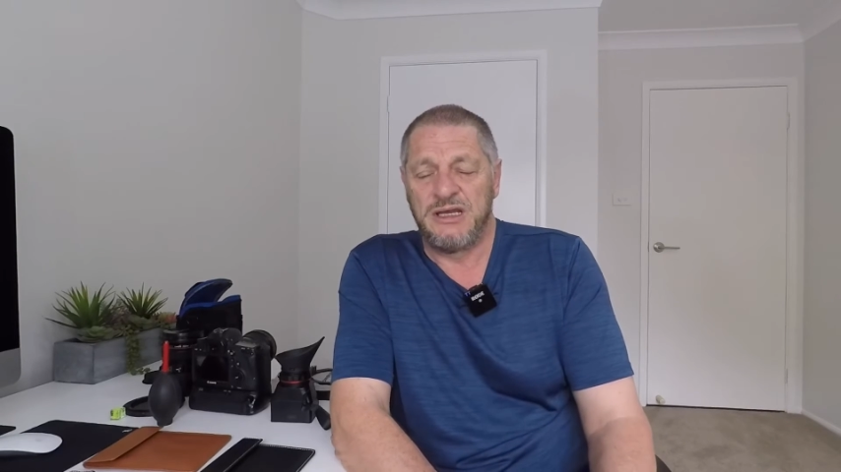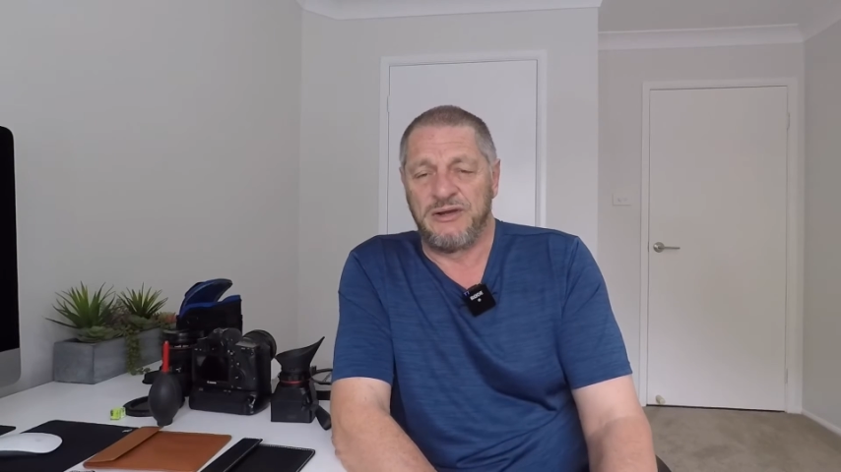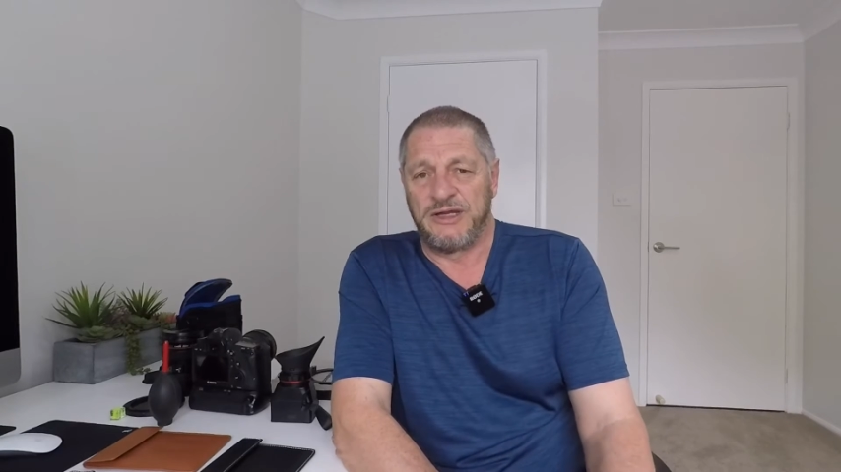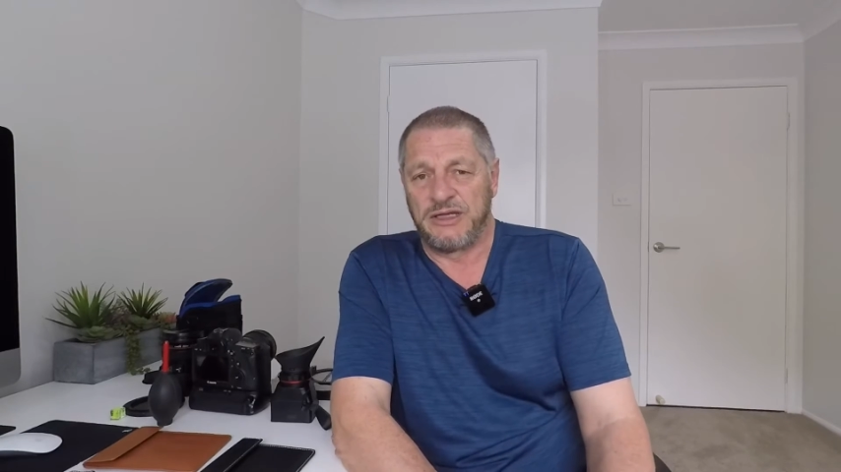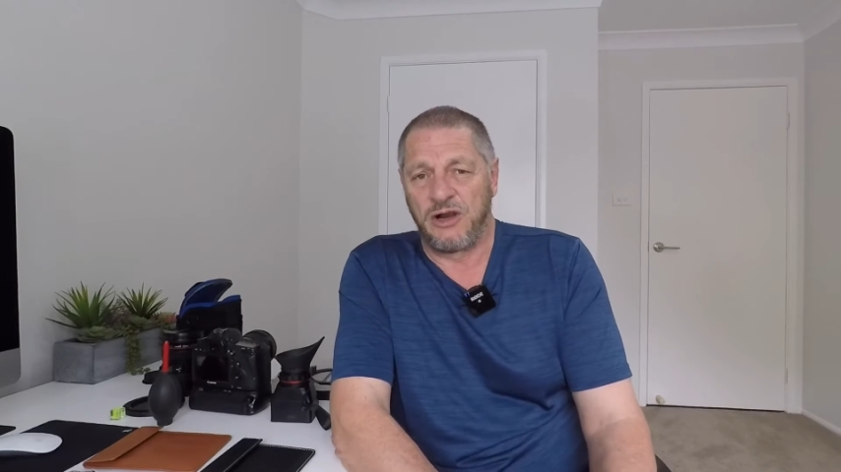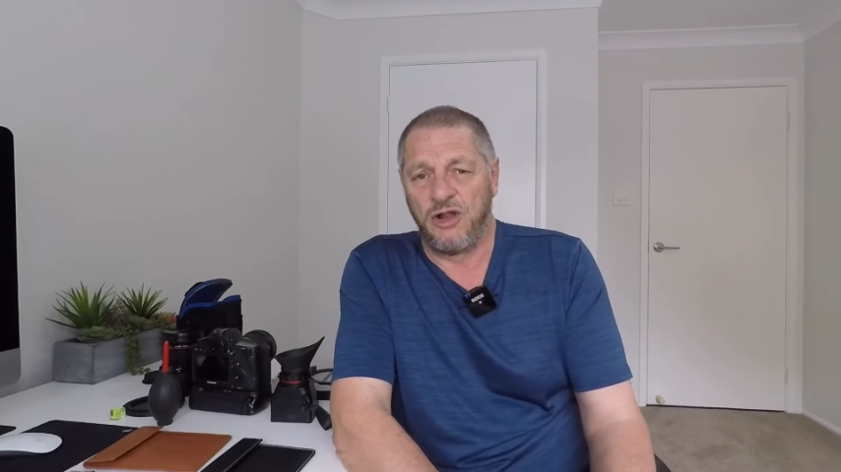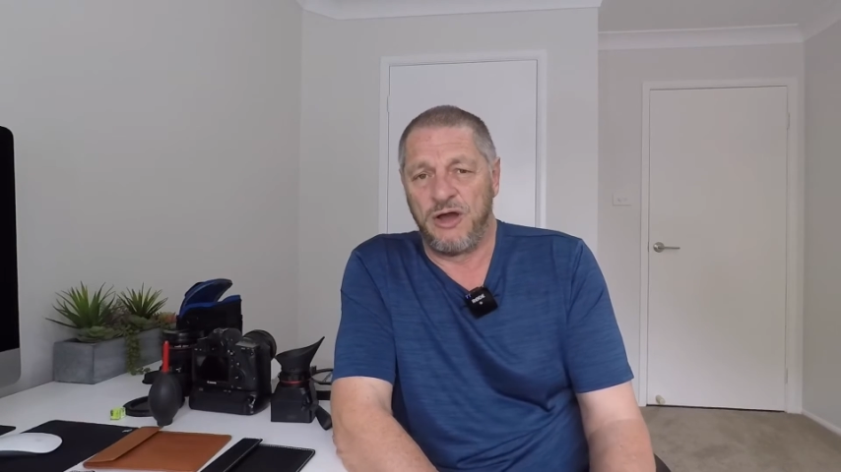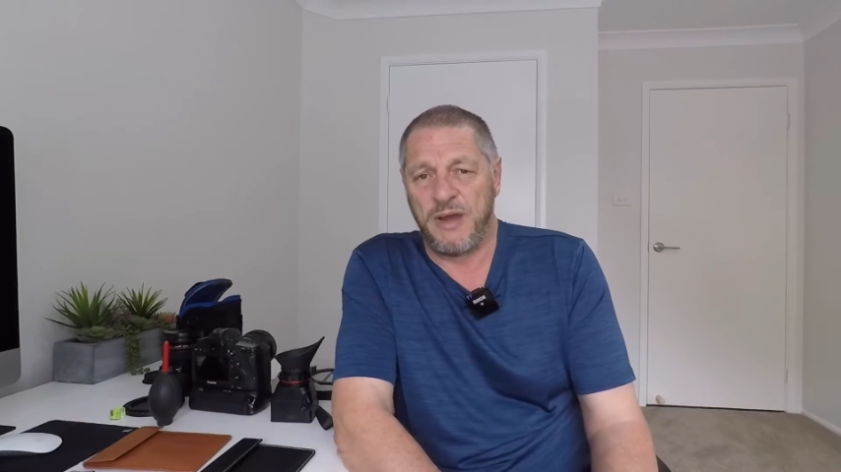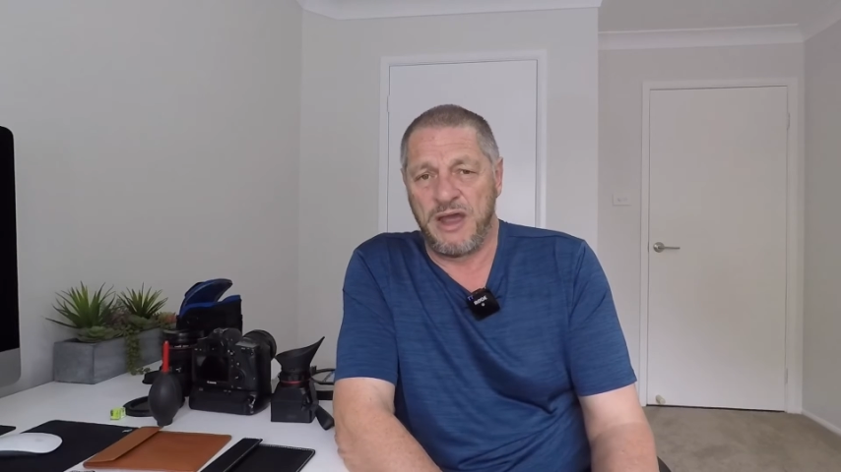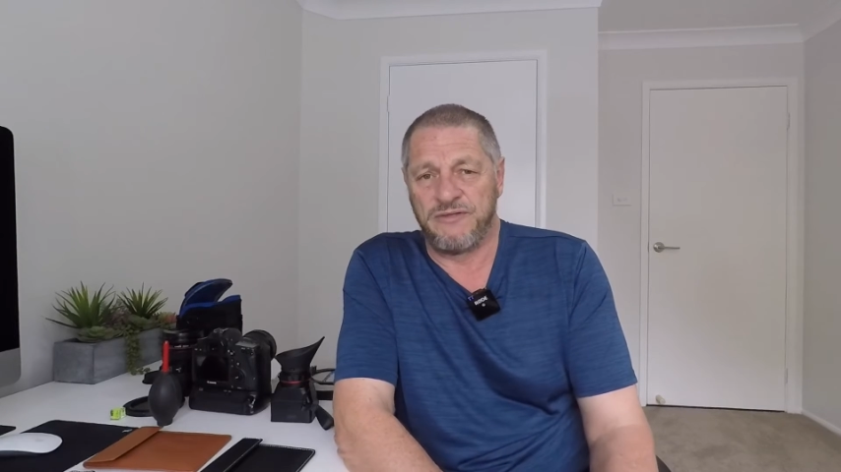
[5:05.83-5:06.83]
I had to
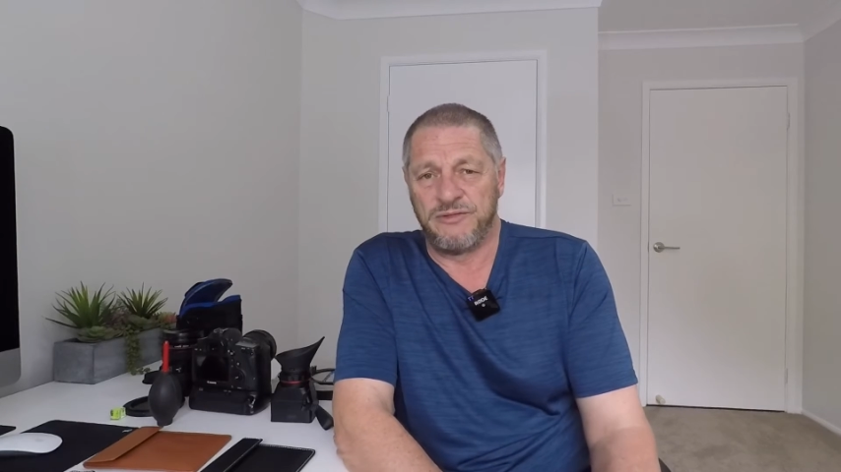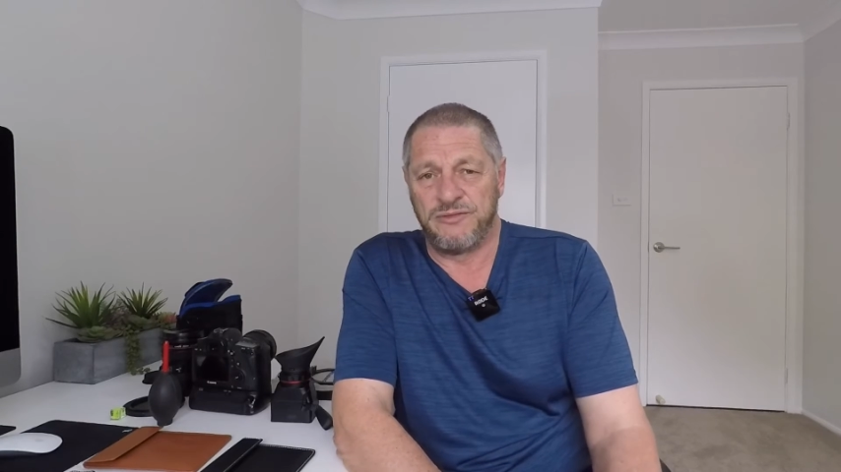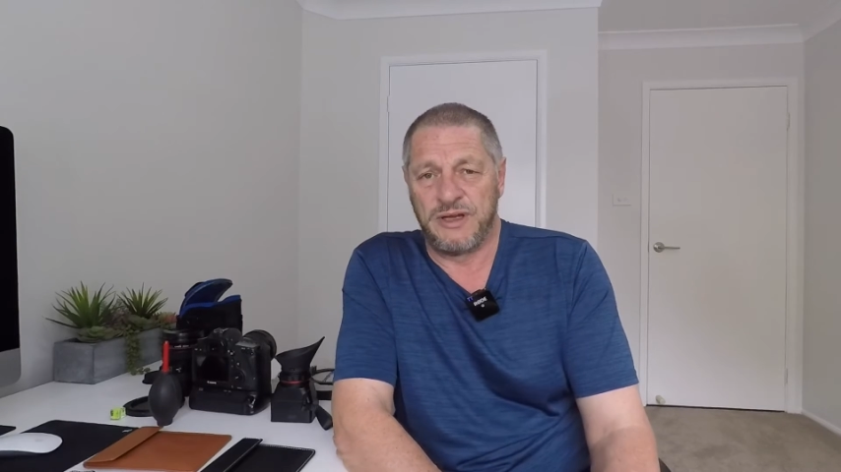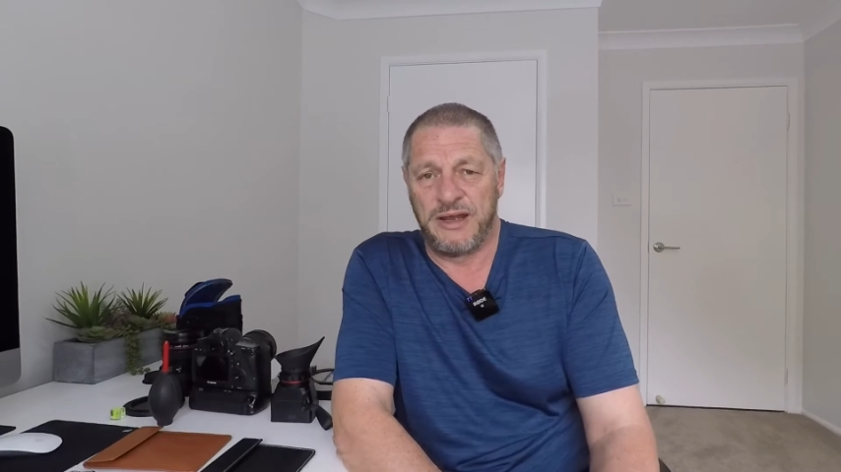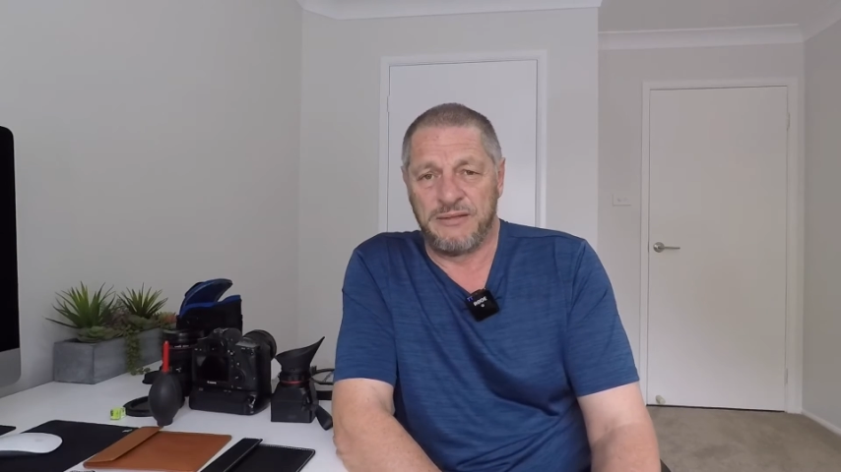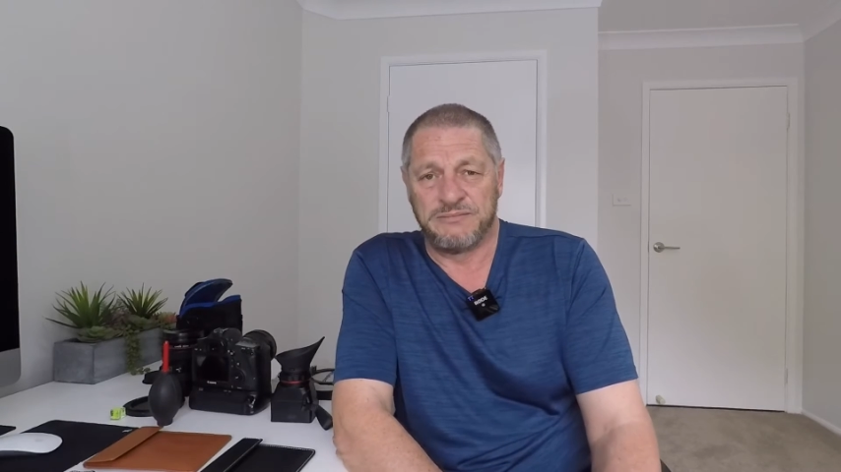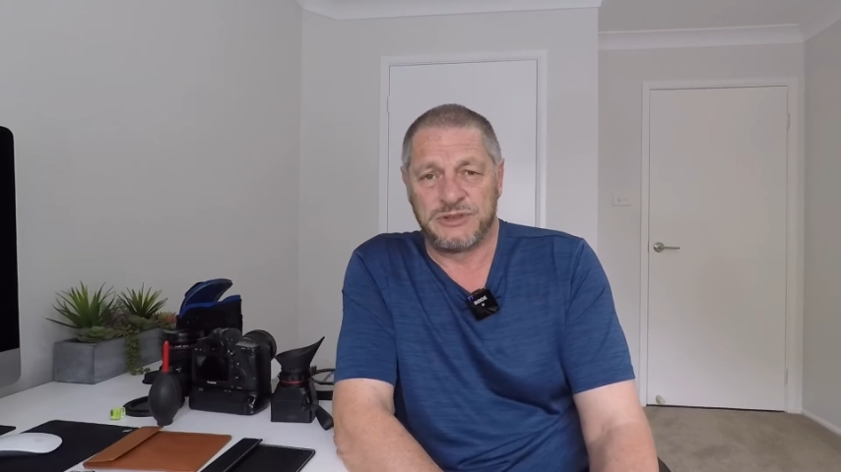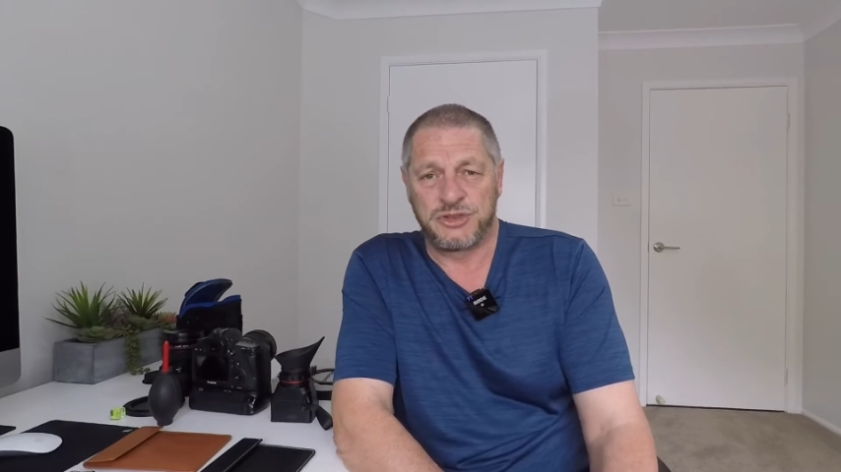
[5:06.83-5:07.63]
climb over